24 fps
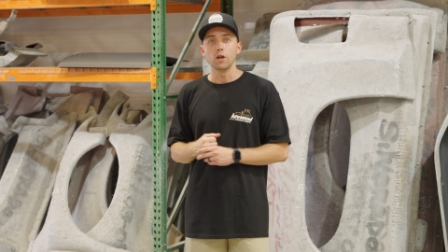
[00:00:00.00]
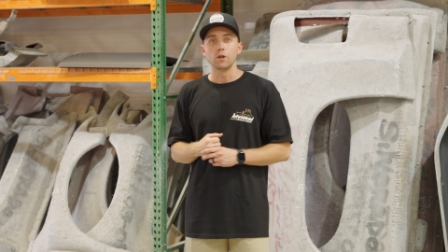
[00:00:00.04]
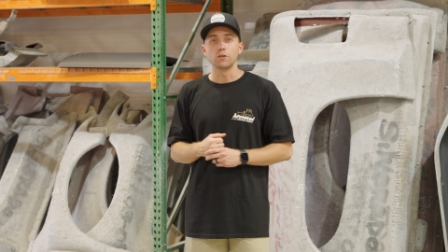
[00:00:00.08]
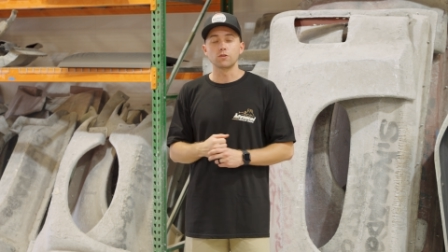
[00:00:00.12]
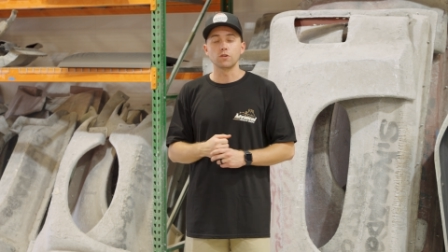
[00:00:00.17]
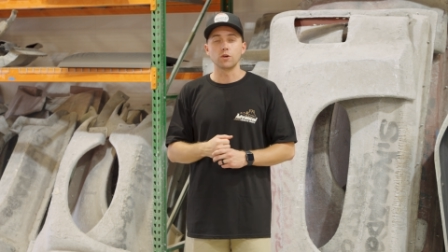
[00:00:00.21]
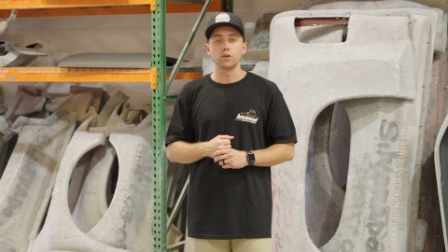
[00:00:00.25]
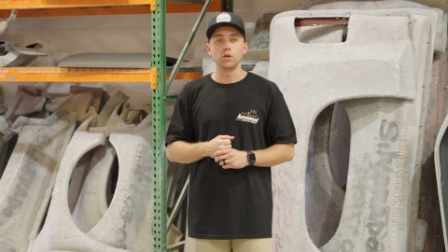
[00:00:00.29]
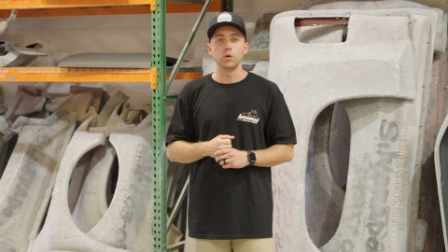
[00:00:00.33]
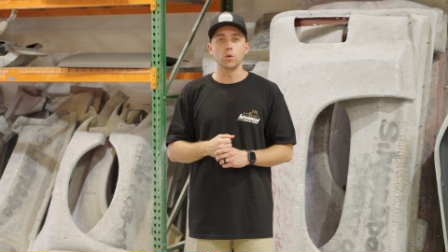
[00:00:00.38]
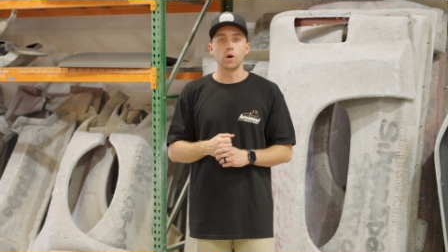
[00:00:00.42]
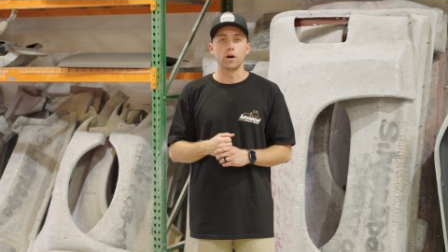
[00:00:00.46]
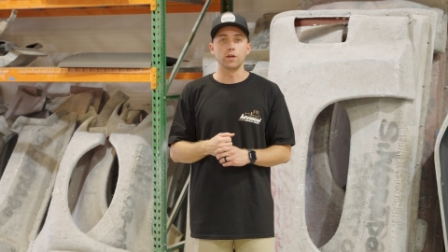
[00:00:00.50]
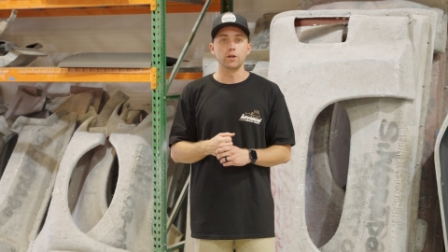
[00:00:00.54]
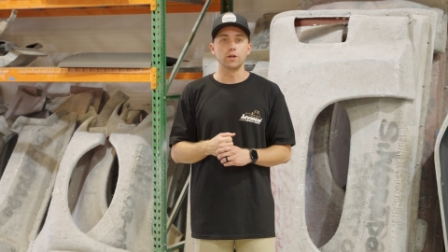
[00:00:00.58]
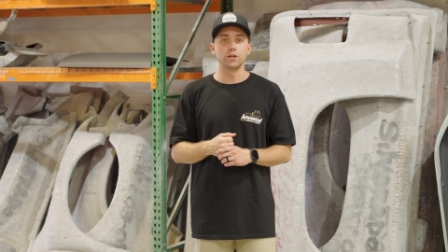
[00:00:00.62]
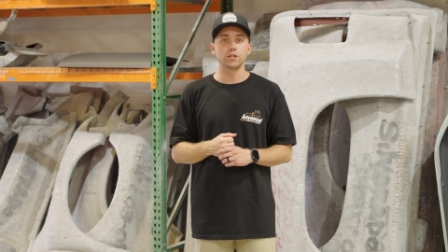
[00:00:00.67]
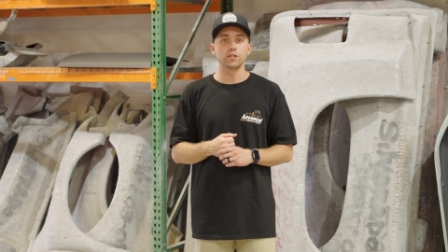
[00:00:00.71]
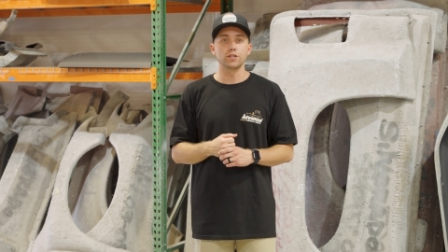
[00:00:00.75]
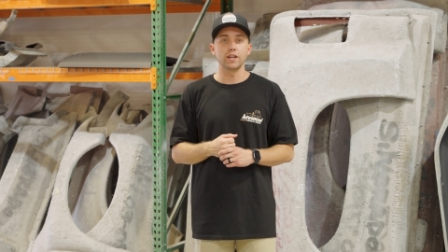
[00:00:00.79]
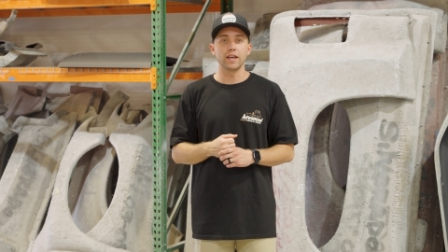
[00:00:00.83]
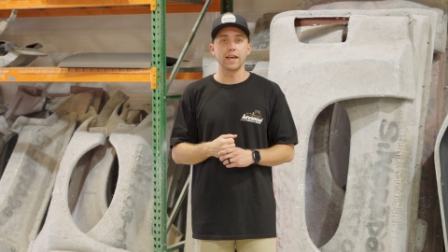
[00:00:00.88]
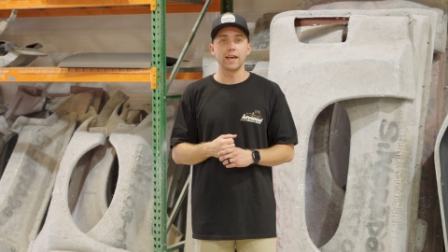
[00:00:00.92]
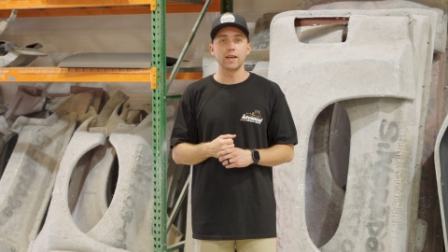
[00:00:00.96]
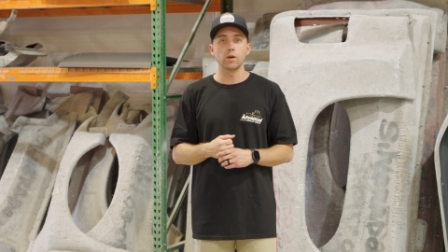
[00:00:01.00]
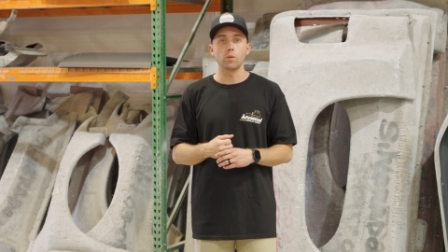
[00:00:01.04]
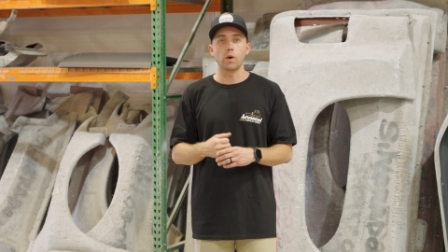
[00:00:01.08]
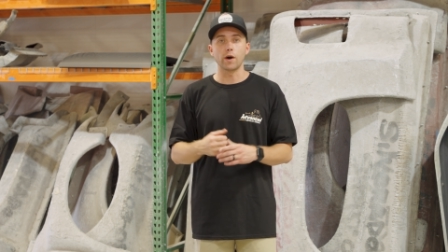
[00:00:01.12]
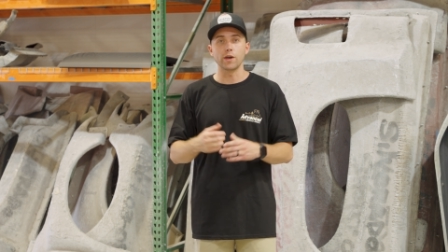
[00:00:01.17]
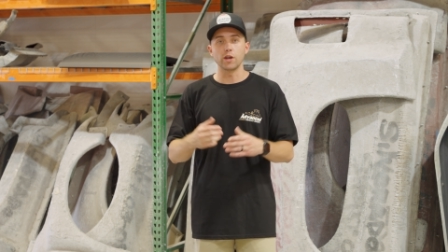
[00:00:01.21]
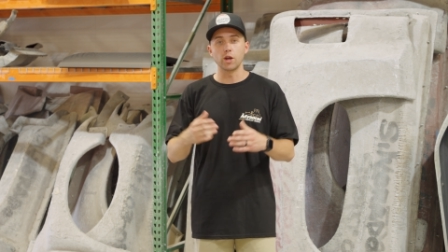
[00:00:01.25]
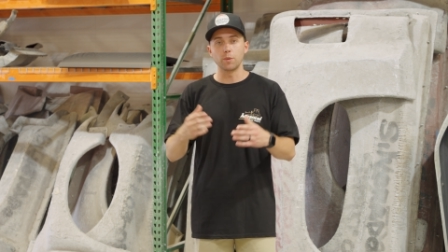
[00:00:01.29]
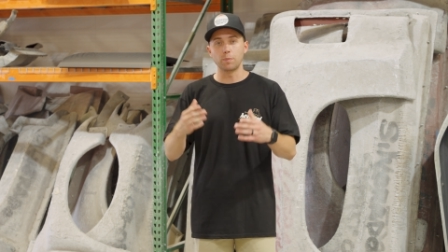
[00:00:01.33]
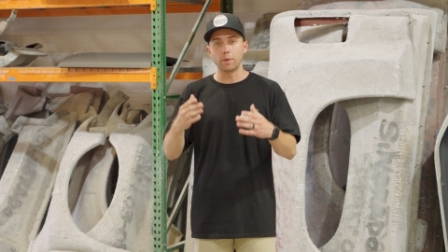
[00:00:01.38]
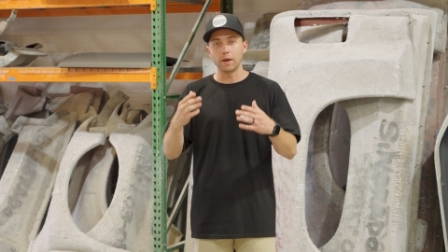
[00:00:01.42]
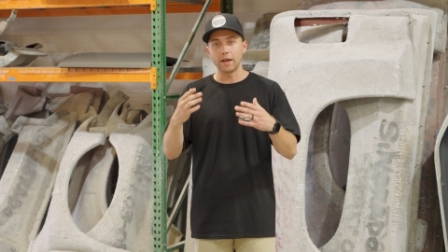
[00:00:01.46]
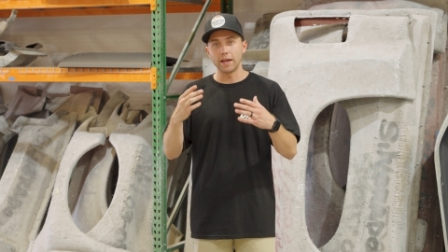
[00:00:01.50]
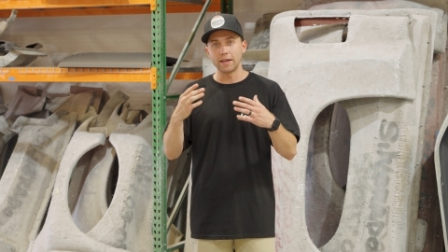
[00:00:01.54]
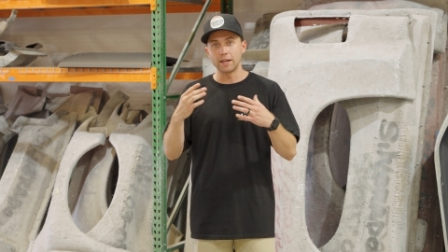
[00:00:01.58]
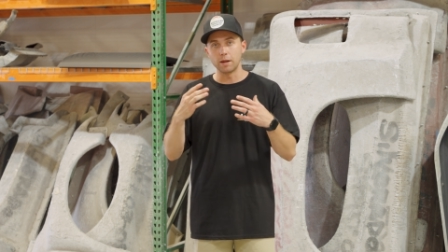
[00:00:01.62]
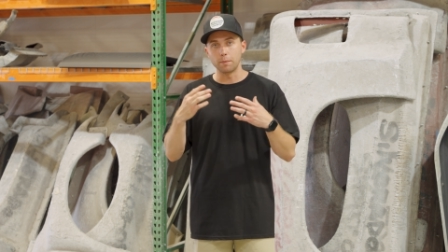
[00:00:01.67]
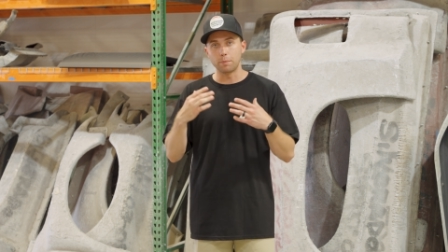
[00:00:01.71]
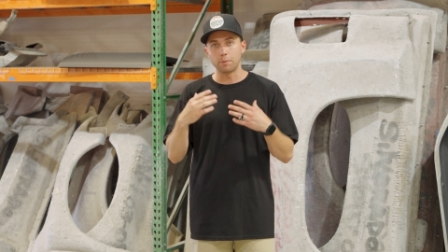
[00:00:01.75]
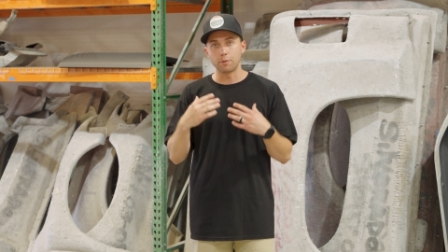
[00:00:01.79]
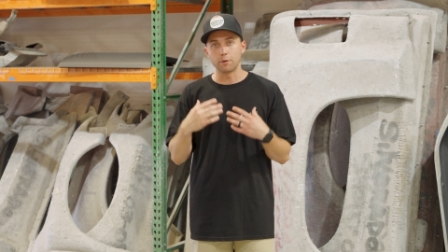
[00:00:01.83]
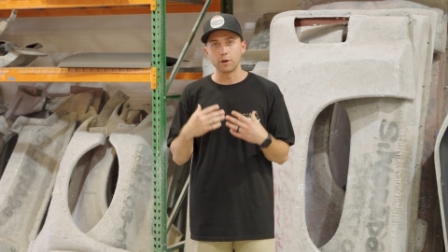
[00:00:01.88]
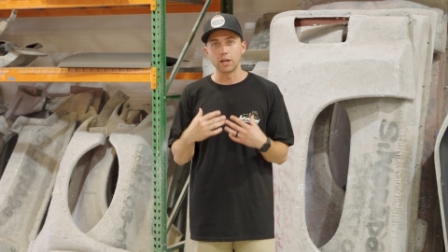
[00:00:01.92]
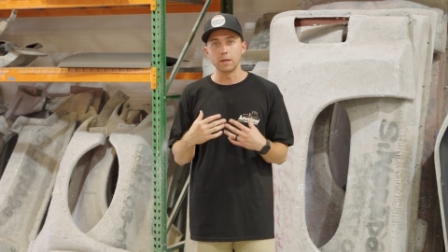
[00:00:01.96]
so you understand why you're paying
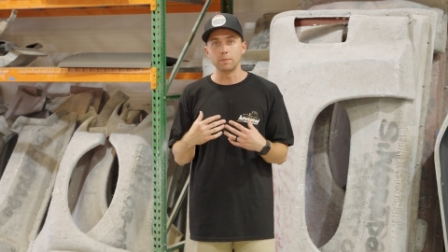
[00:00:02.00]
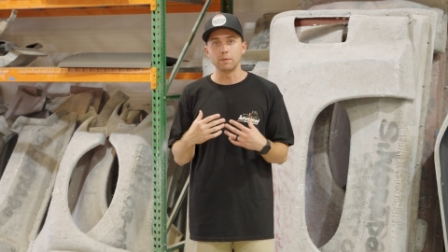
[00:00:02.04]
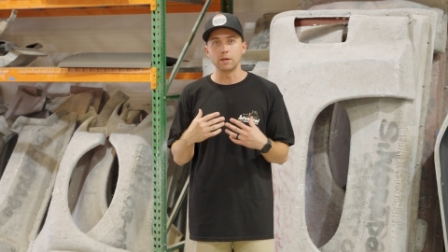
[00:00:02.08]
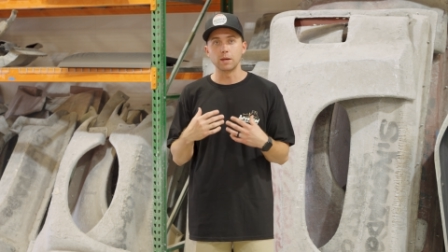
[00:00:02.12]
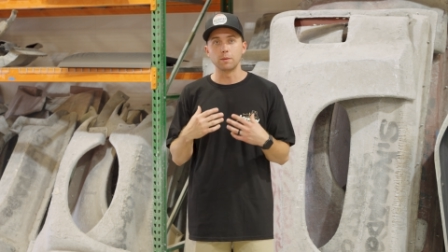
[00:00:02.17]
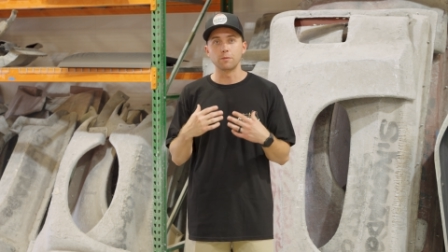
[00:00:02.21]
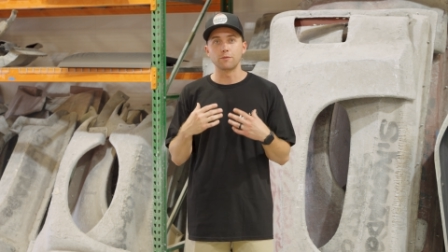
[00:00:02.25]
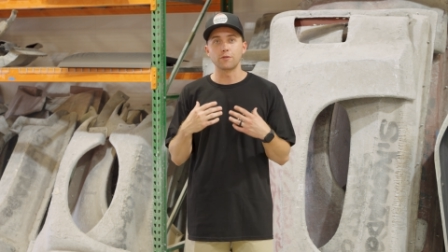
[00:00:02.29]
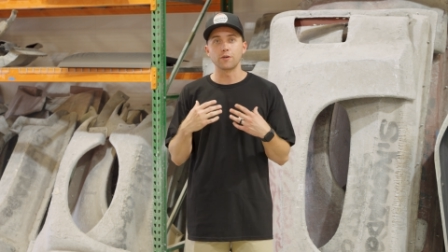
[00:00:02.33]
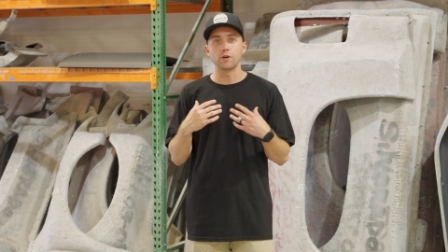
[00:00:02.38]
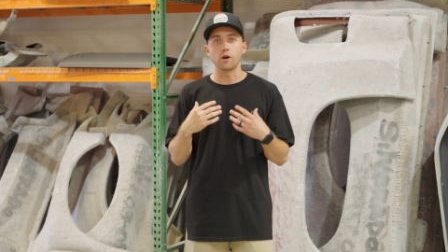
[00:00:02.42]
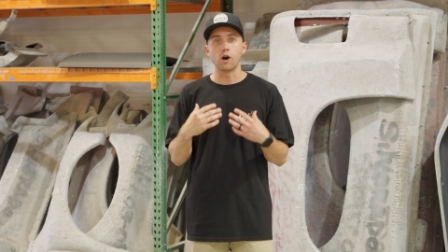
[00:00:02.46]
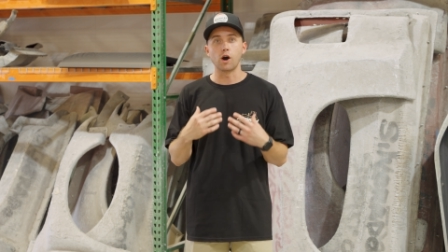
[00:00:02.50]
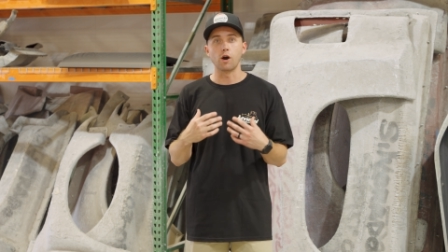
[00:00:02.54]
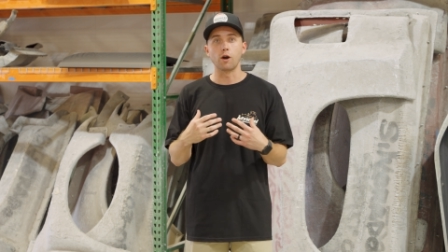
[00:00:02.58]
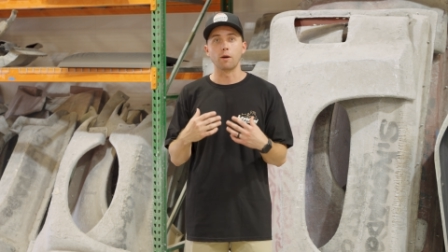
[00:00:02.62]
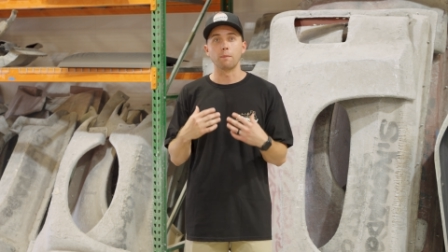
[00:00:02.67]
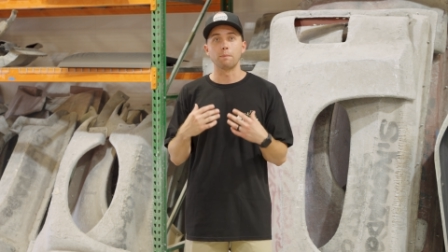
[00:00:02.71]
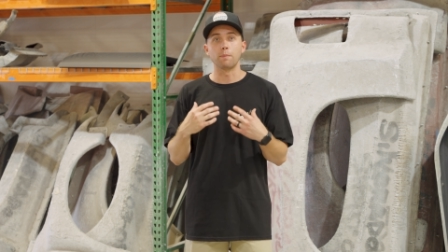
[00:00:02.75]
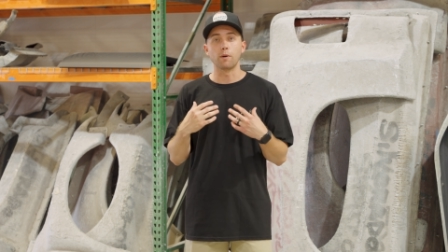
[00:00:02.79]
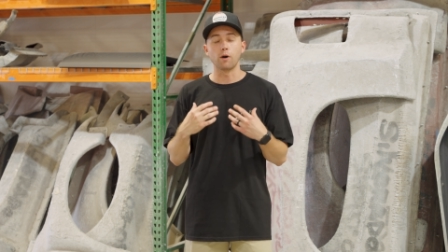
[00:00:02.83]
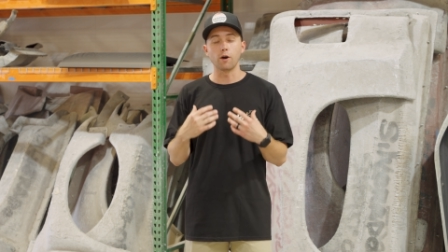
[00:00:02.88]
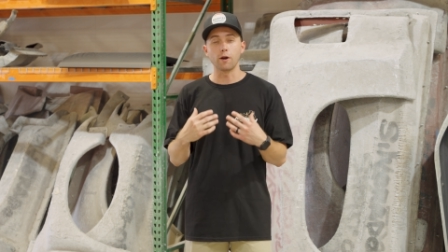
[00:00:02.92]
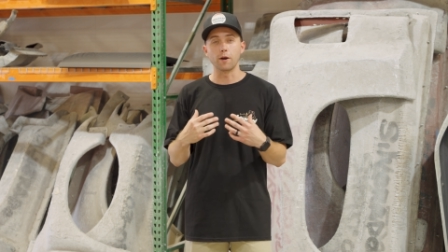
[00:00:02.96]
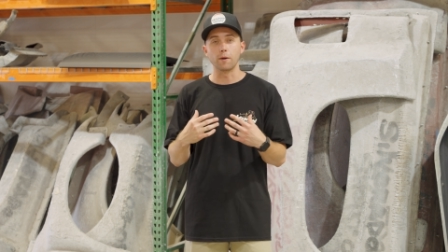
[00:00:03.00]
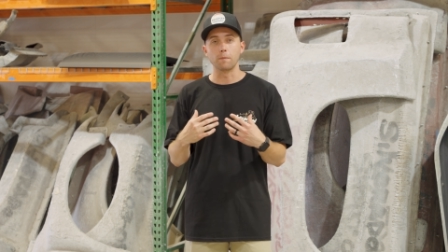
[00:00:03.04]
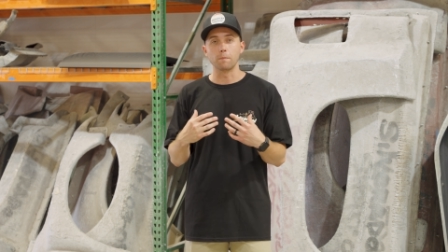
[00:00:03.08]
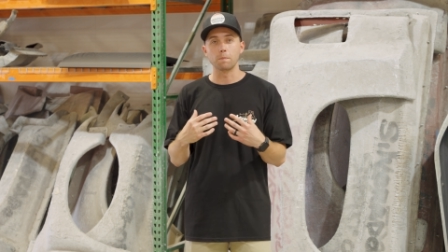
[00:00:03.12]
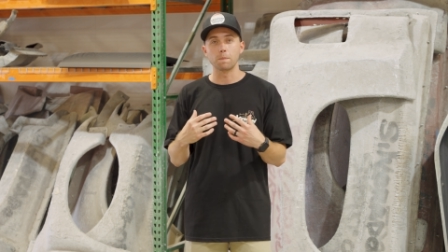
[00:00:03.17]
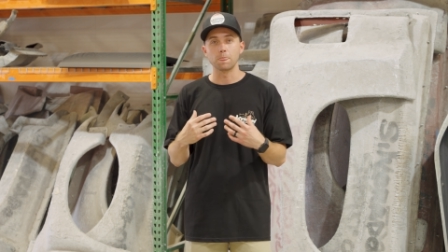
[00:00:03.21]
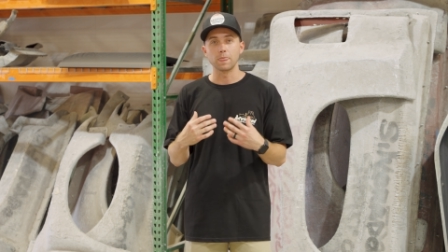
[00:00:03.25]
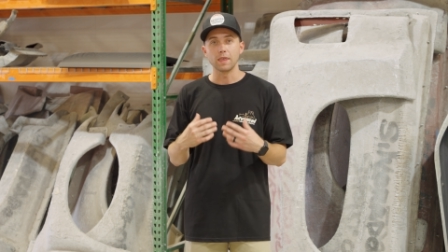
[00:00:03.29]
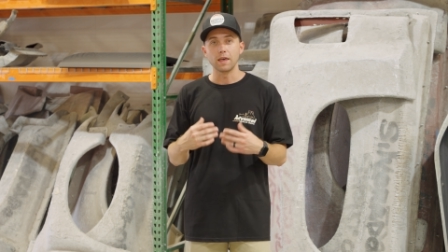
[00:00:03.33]
a premium for our part.